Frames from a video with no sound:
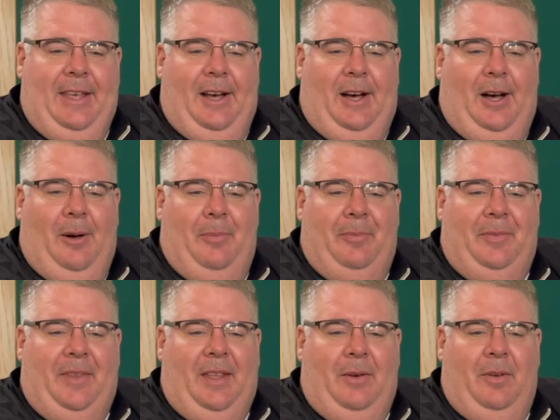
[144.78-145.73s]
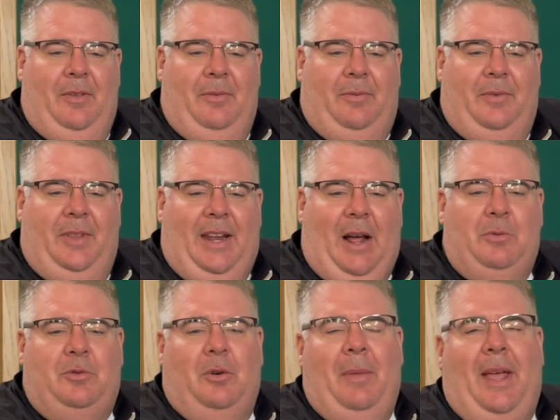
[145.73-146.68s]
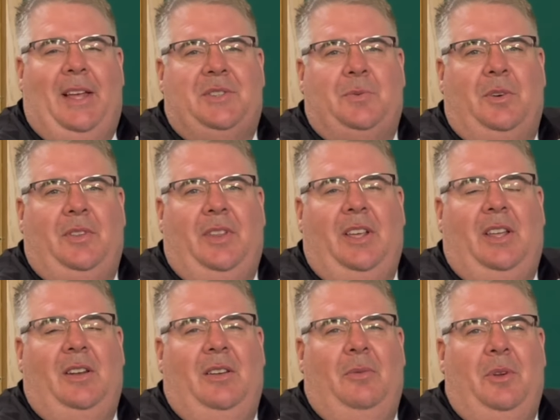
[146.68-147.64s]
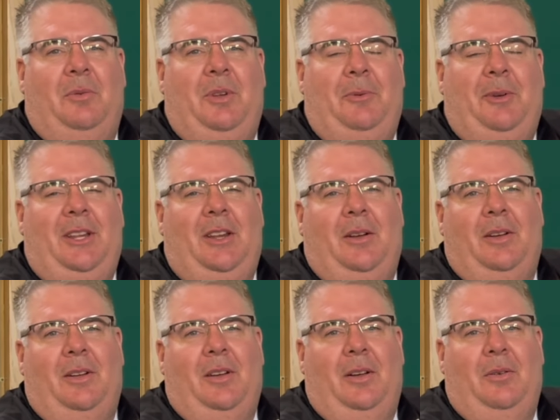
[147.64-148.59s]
For that outdoor mass, we're thinking we need a